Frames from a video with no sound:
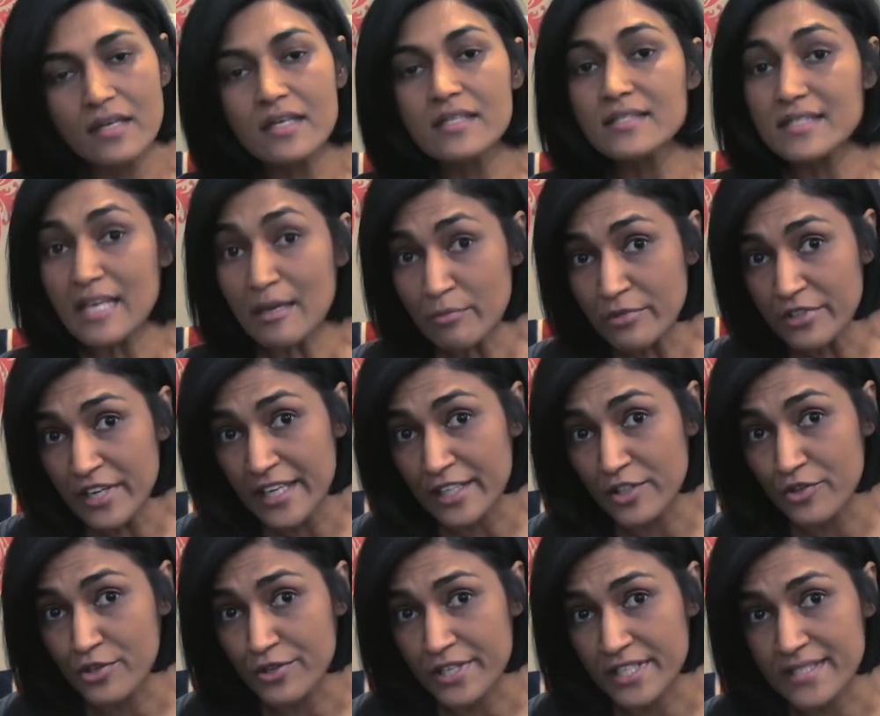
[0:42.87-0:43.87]
some
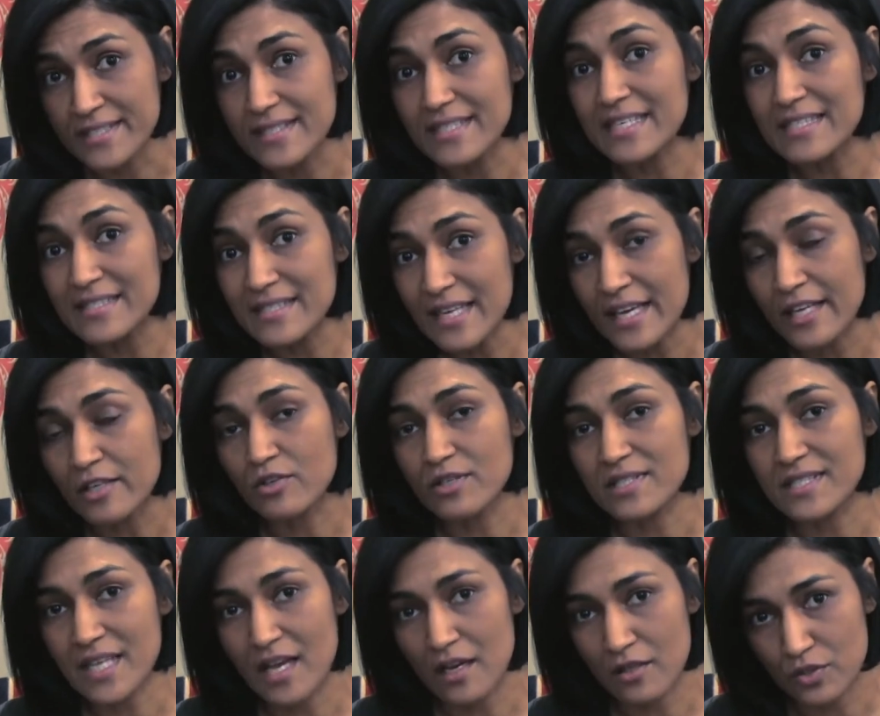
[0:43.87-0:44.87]
trade unions inside
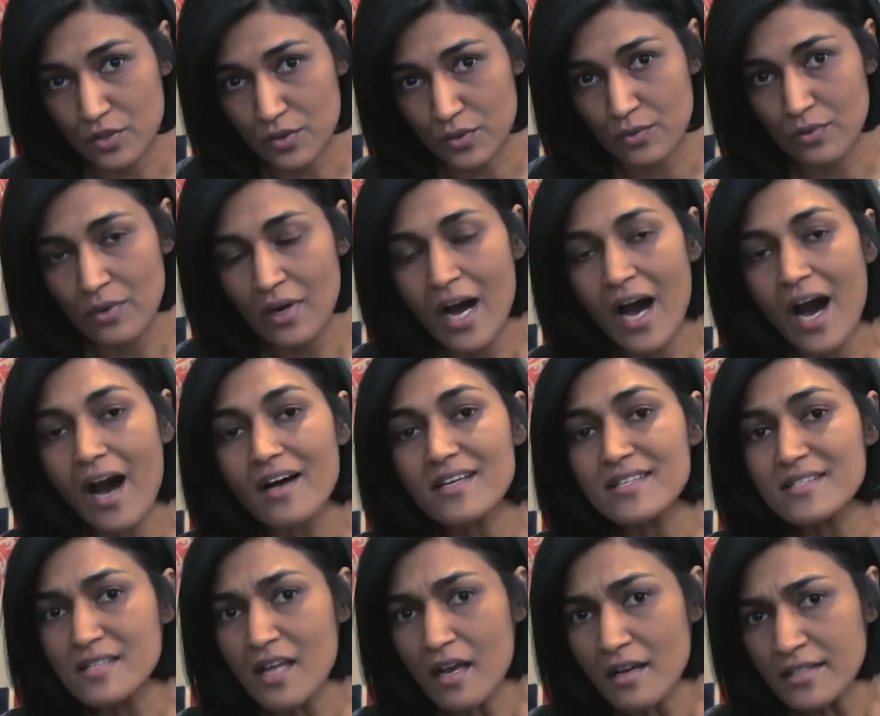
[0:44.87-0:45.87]
COSATU are
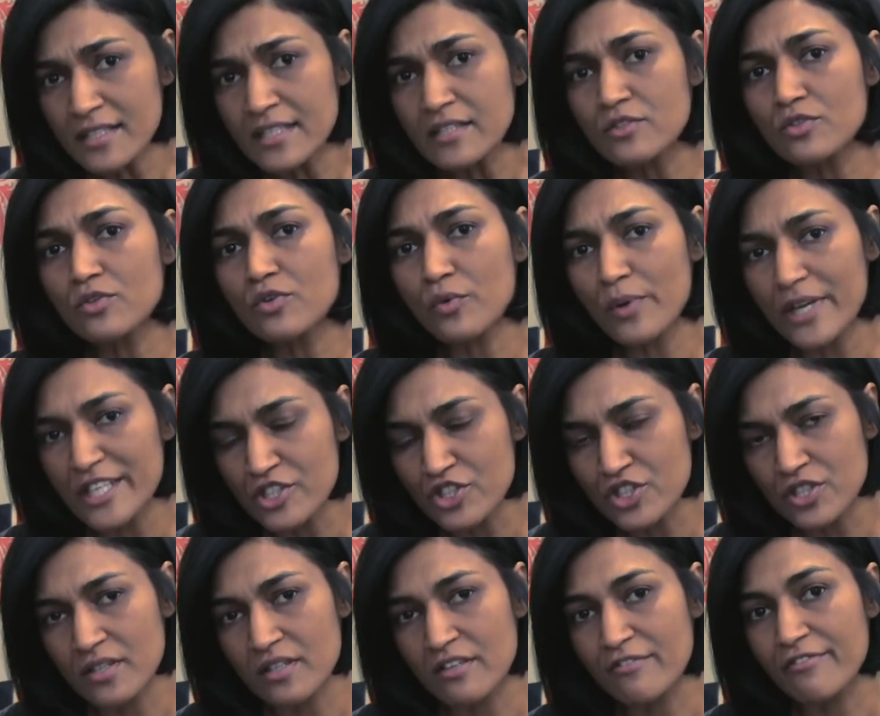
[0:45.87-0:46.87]
starting to
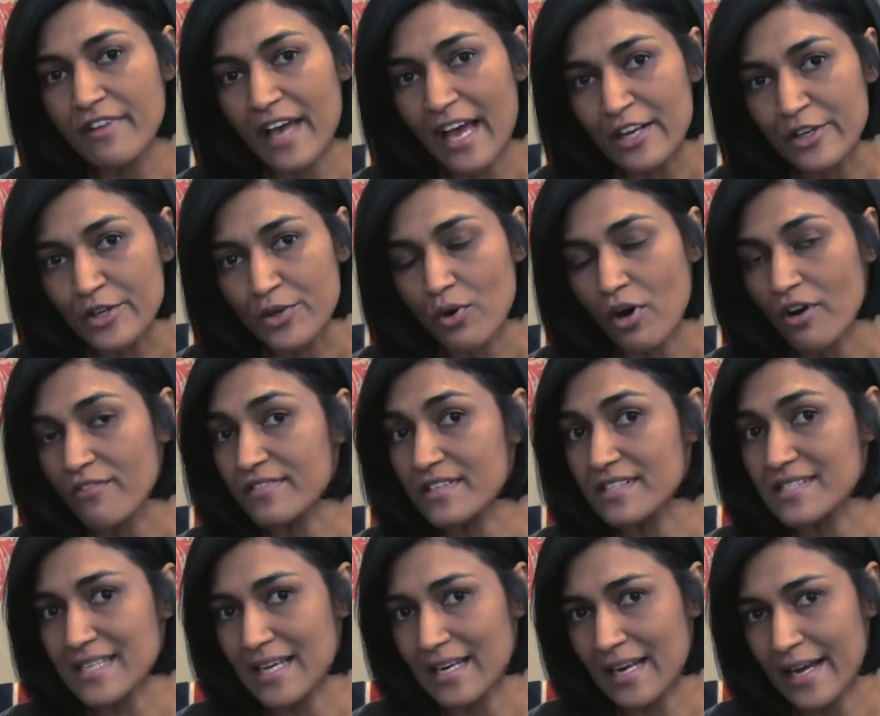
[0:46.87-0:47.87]
question the value of
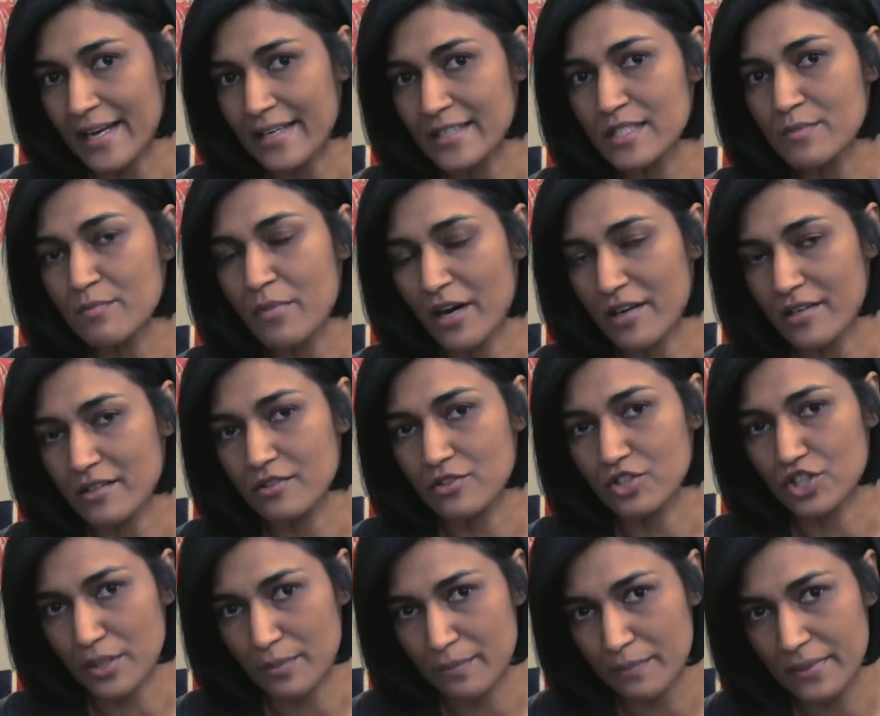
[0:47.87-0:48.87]
this alliance
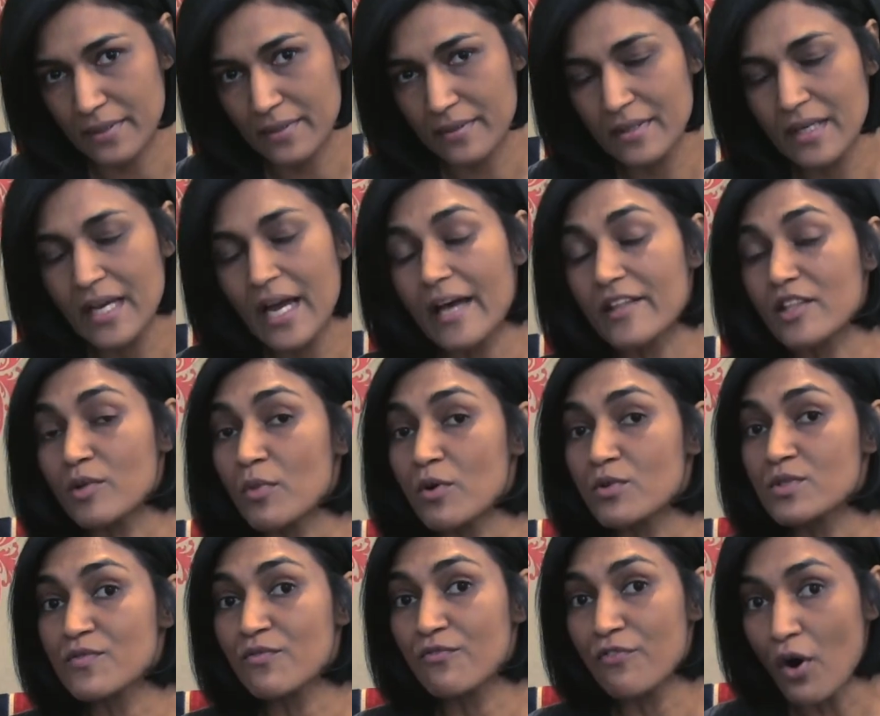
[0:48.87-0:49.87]
partnership, and the
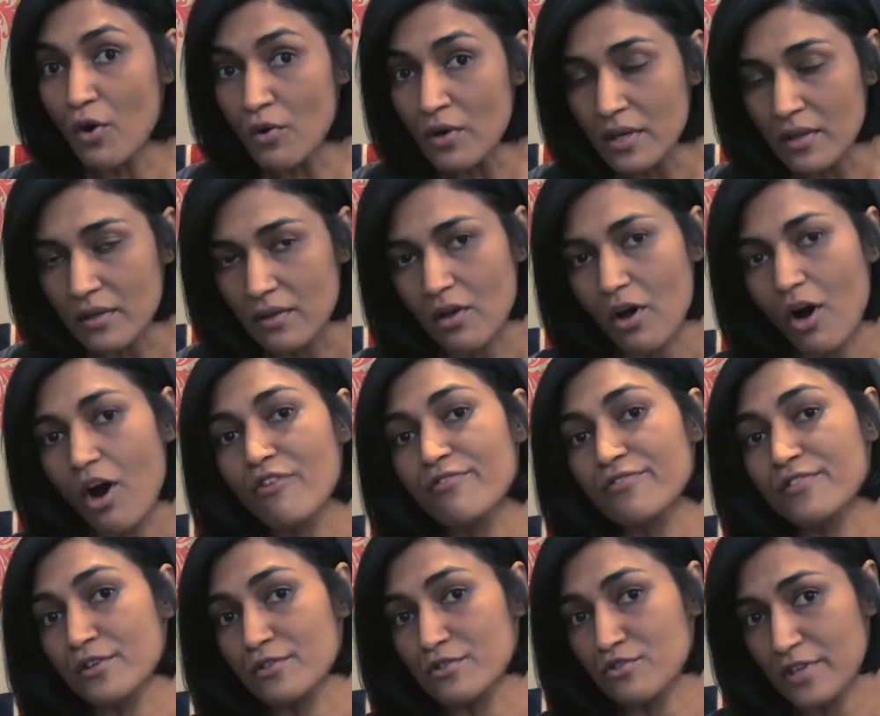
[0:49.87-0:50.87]
most vocal of
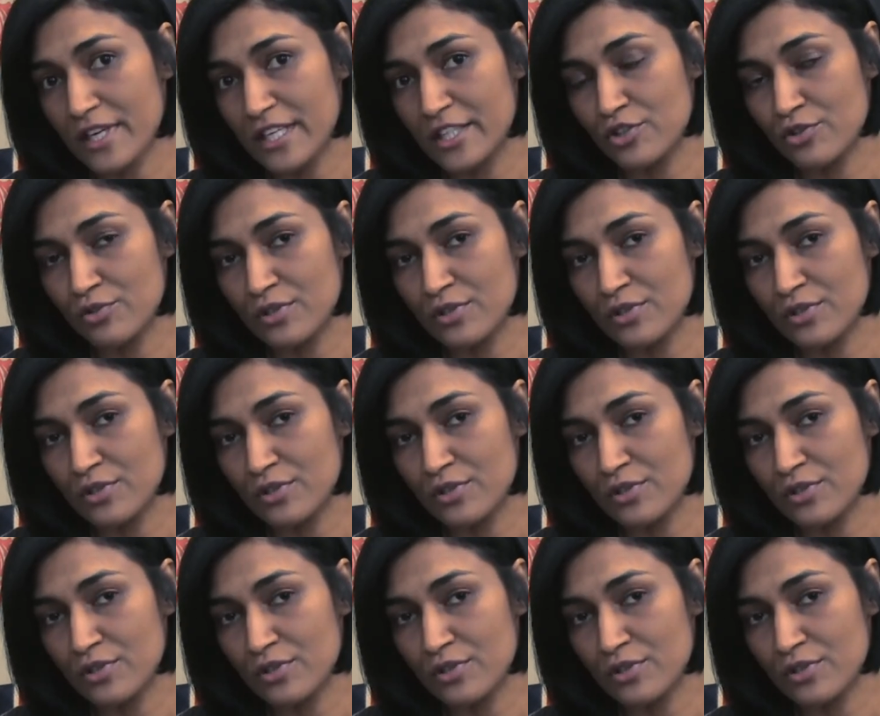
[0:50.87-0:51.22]
those trade